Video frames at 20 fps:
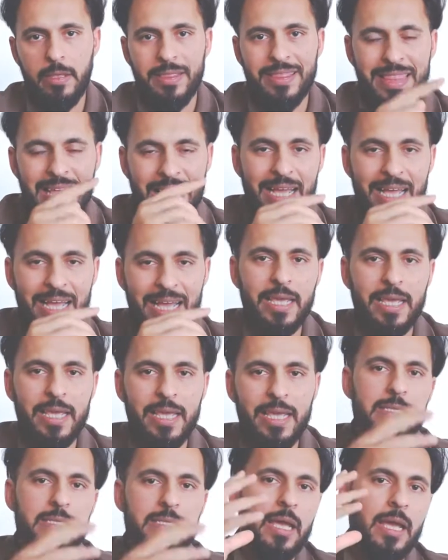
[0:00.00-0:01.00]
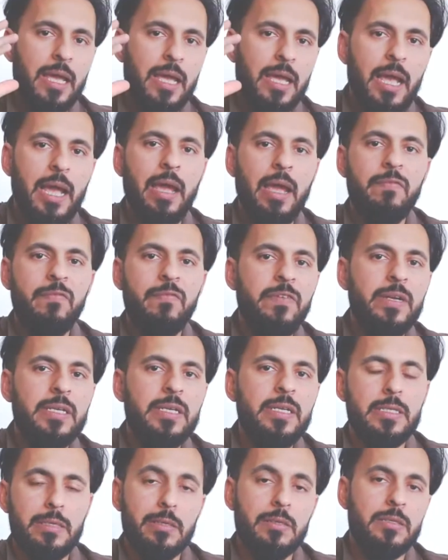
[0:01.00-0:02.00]
That is, every
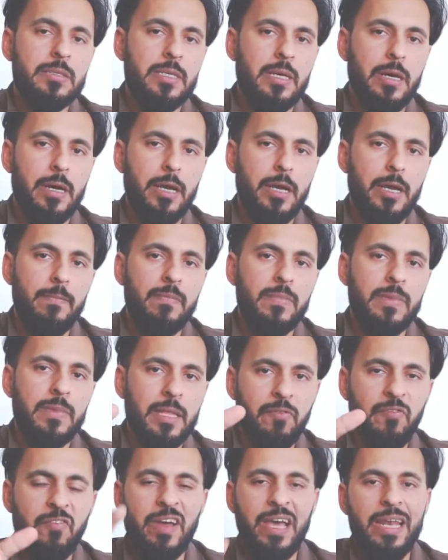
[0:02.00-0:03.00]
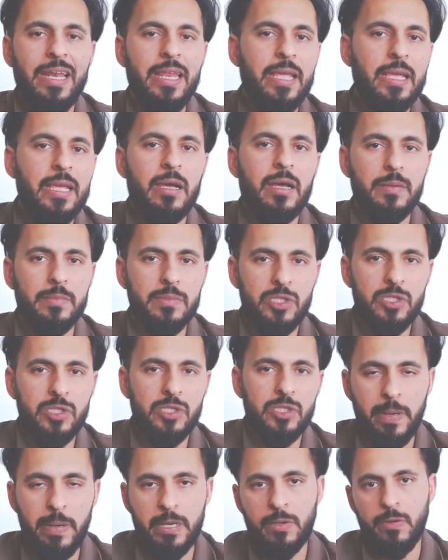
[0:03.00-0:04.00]
single time the rally comes to
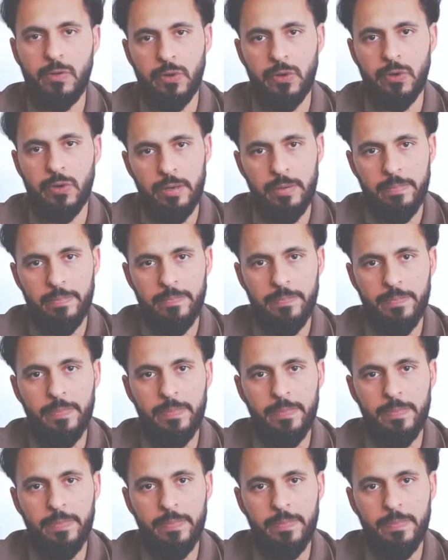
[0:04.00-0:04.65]
Bitcoin,